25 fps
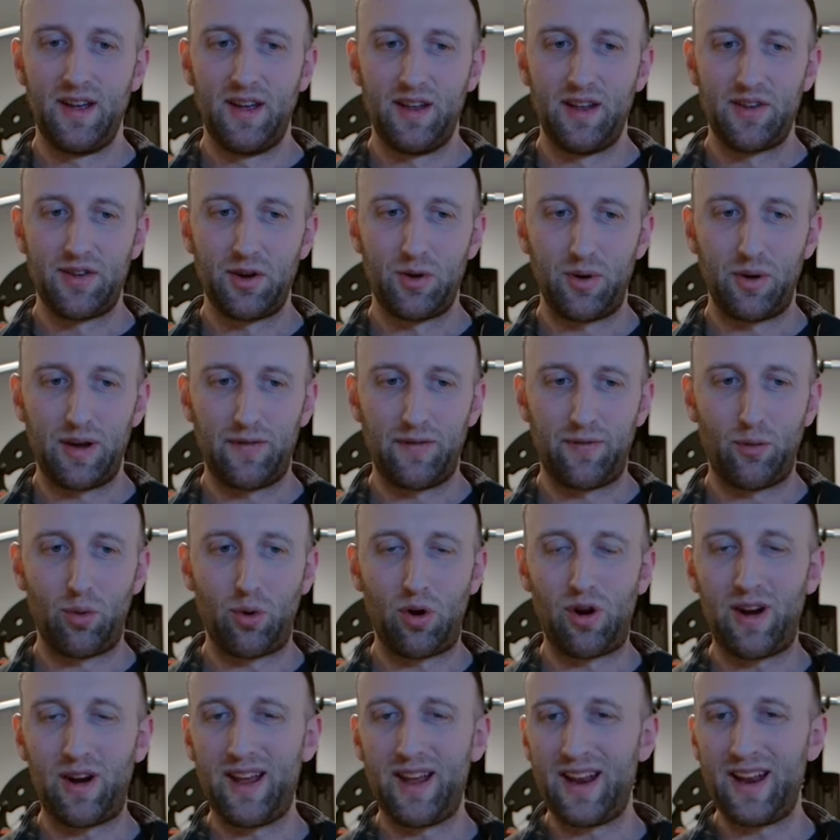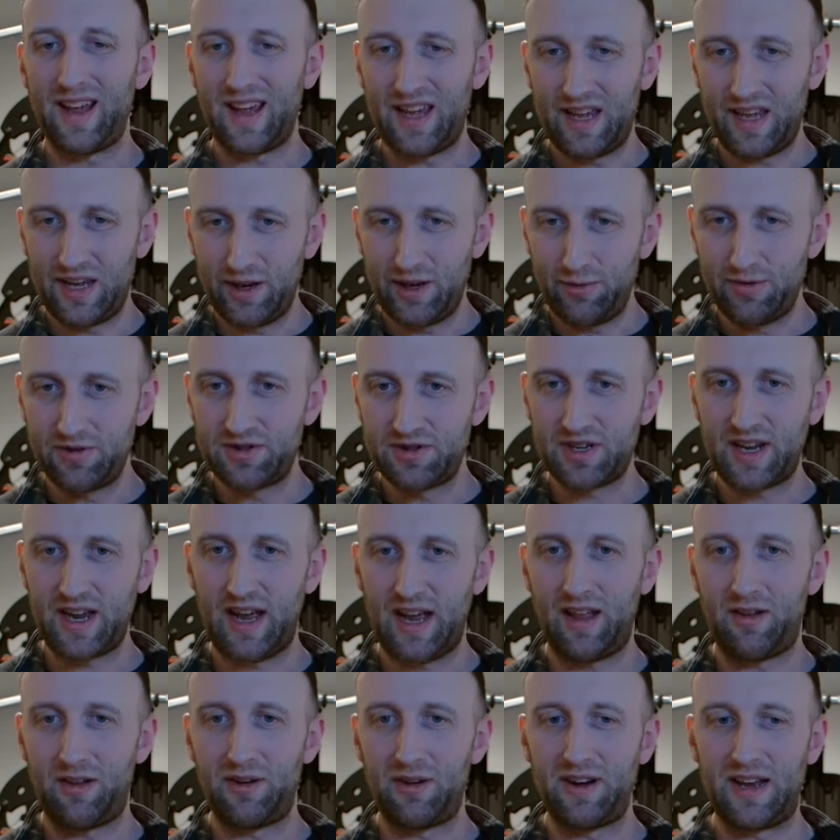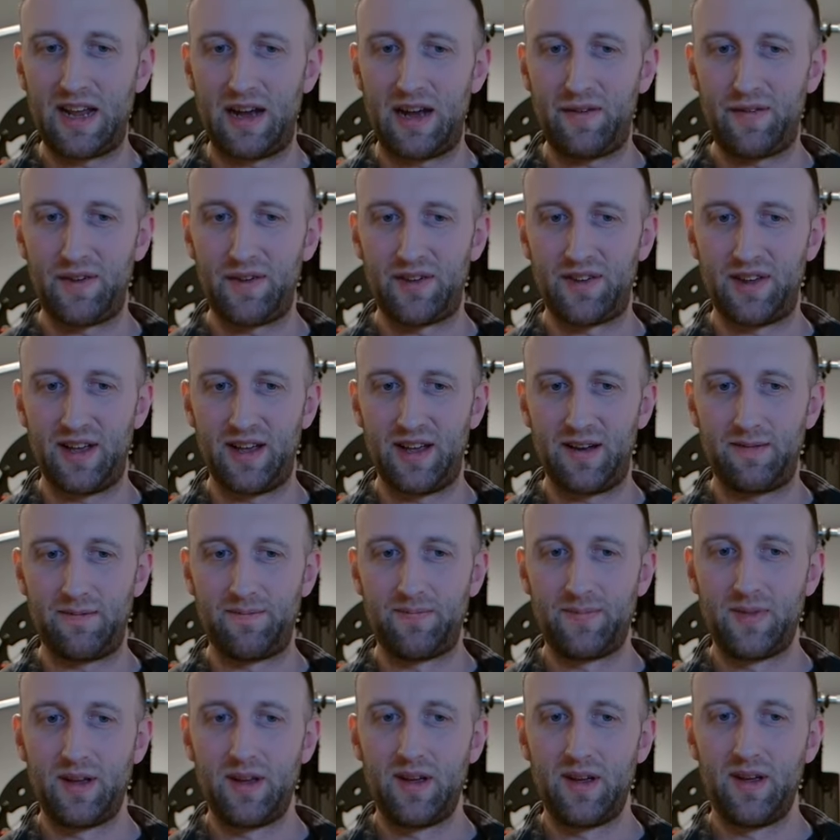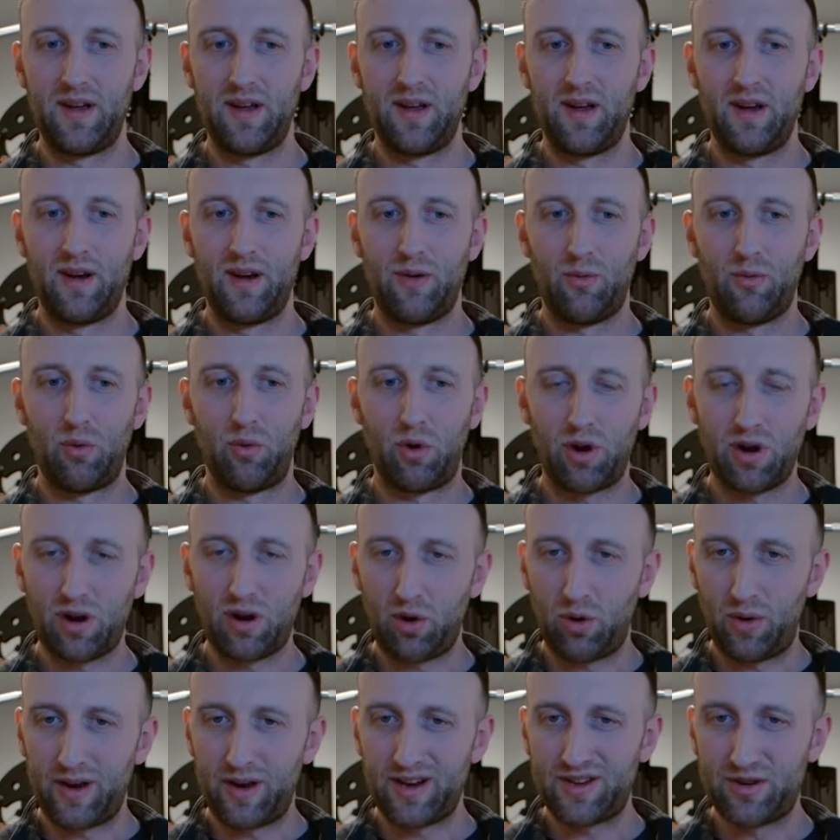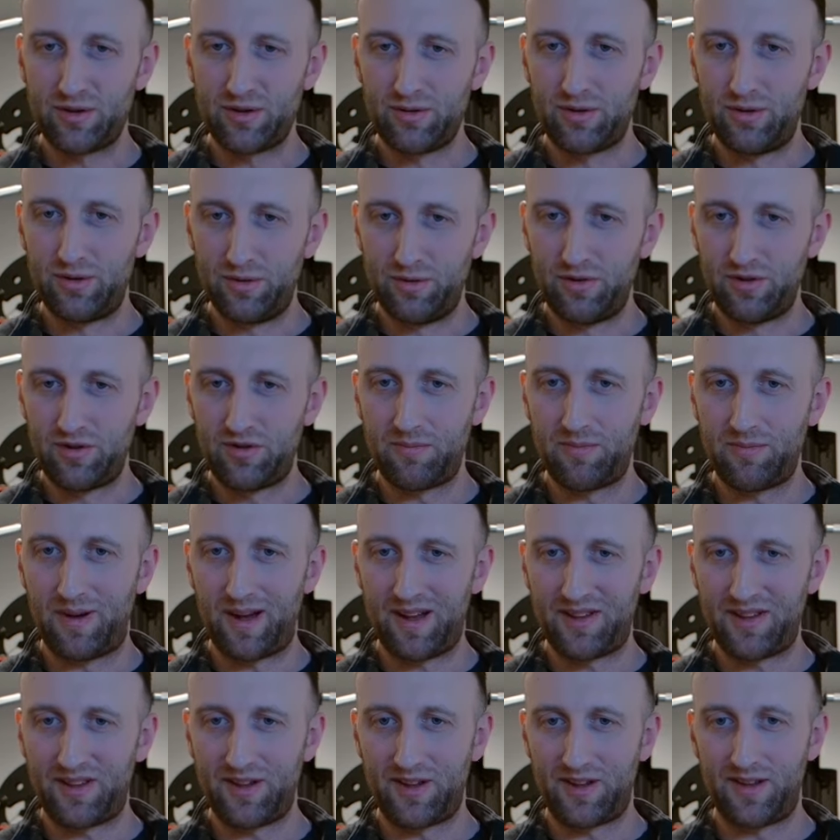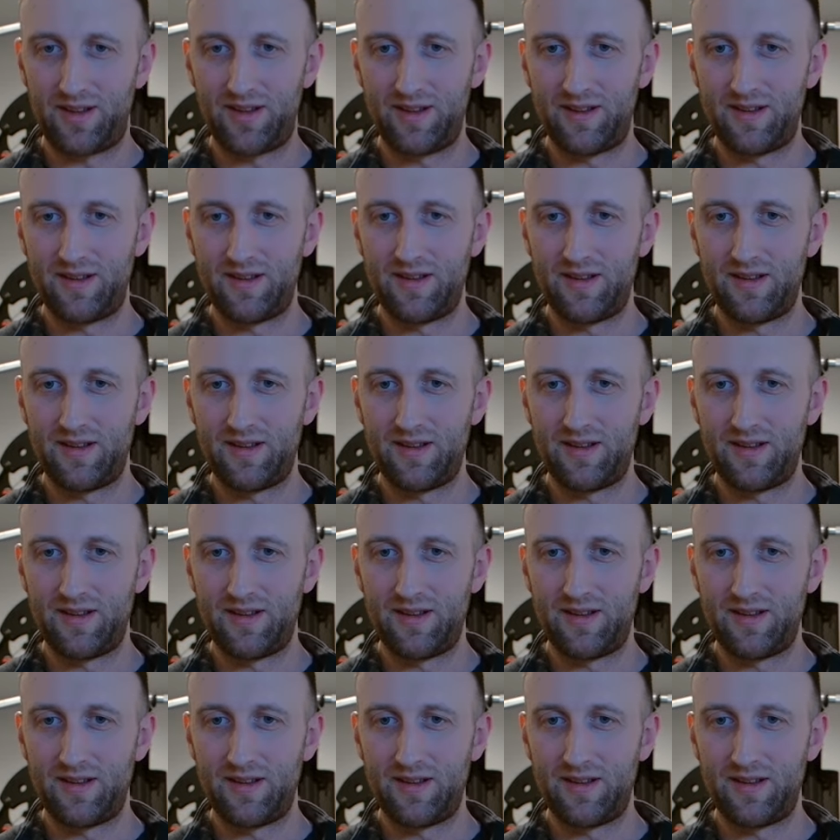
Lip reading: So if we're in a huge calorie deficit, we're going to lose muscle.